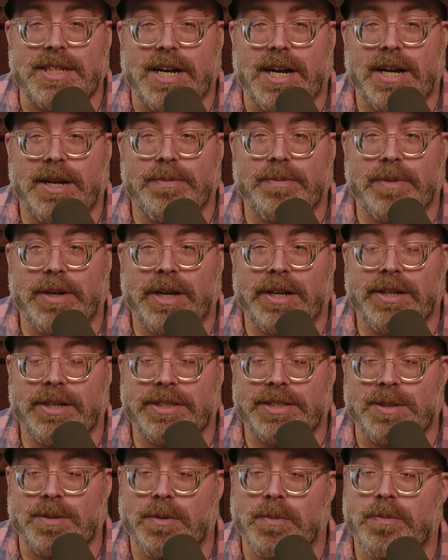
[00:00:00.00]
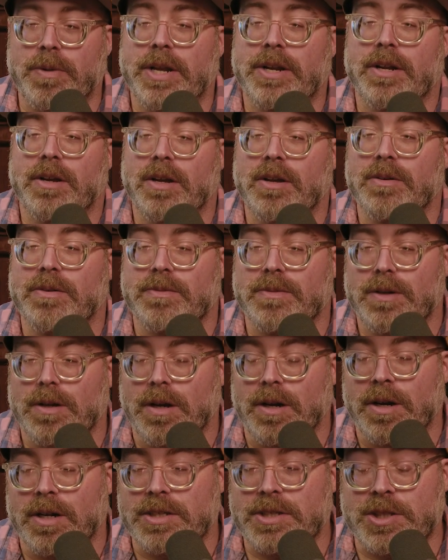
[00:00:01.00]
time, and it's been a,
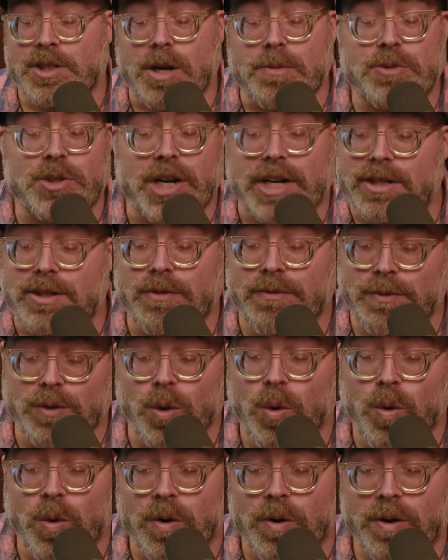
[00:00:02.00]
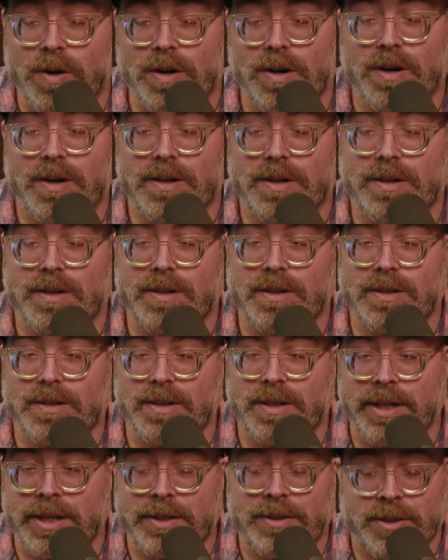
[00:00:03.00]
a subject of lore
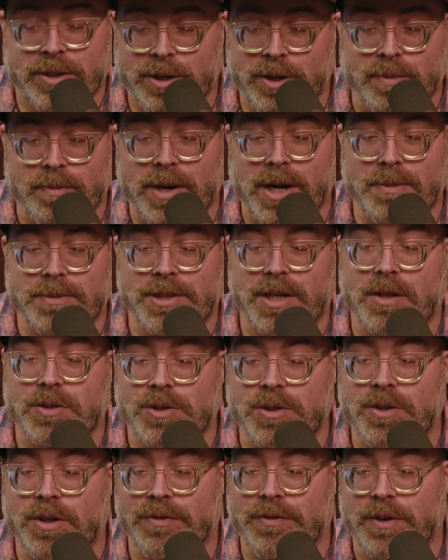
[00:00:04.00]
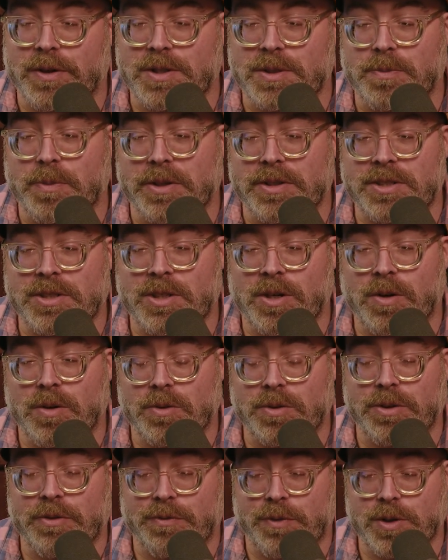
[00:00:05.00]
in the Your Mom's House universe, but
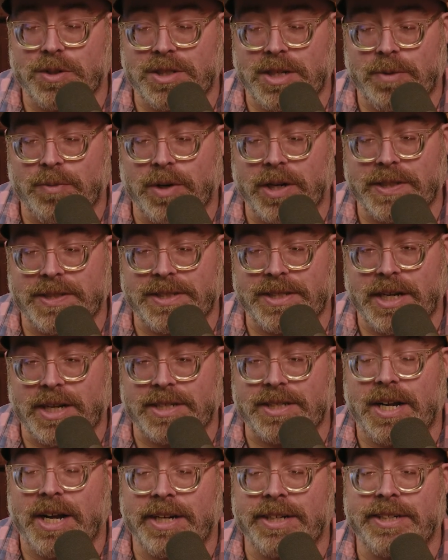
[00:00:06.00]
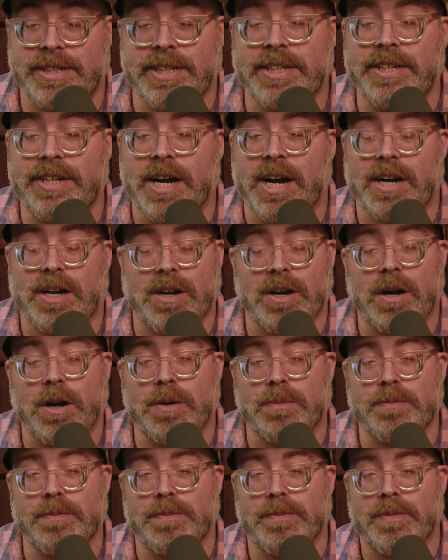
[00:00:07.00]
so the first time we had sex, I did not
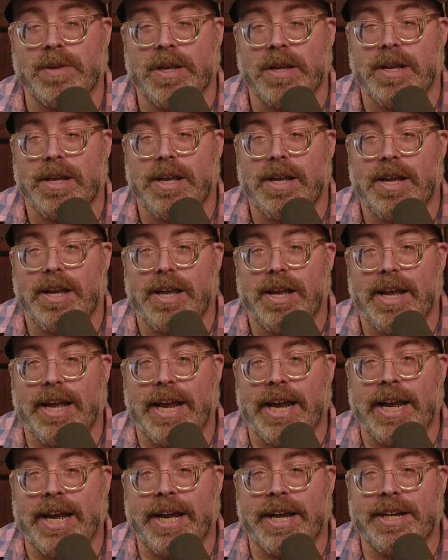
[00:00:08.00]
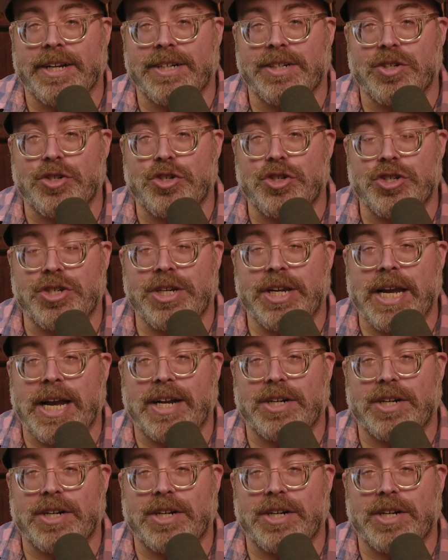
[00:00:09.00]
come. And she